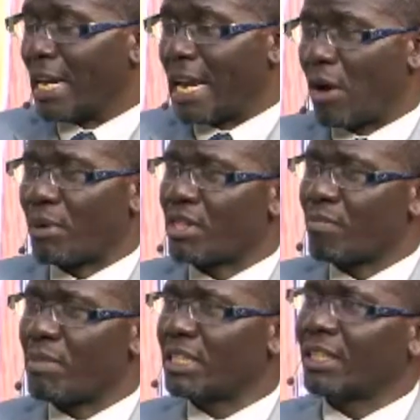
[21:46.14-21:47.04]
Now, in the
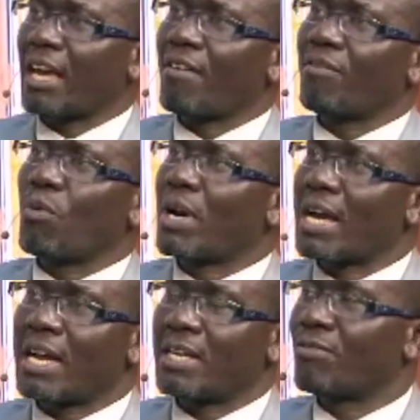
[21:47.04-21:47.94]
meeting, everyone
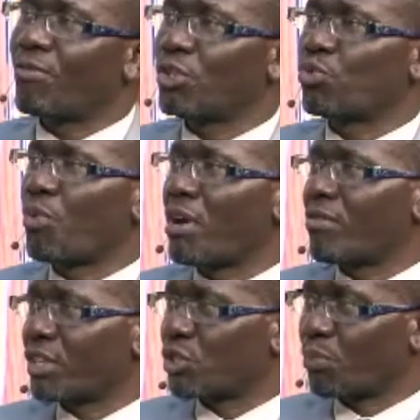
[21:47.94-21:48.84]
had different way
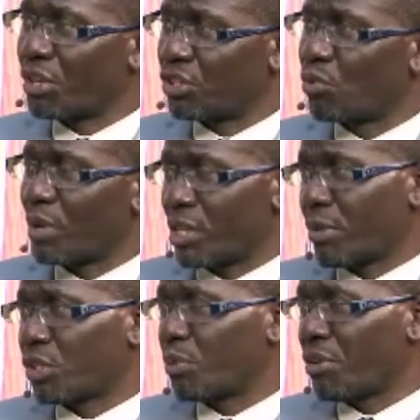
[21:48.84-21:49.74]
of expressing what they
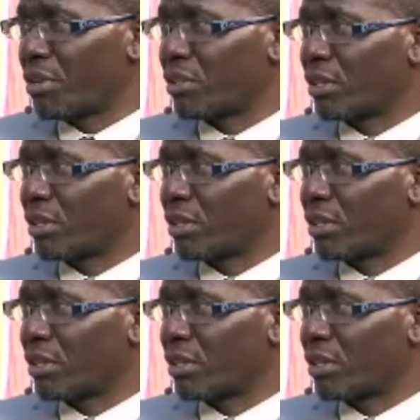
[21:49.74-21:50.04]
were experiencing.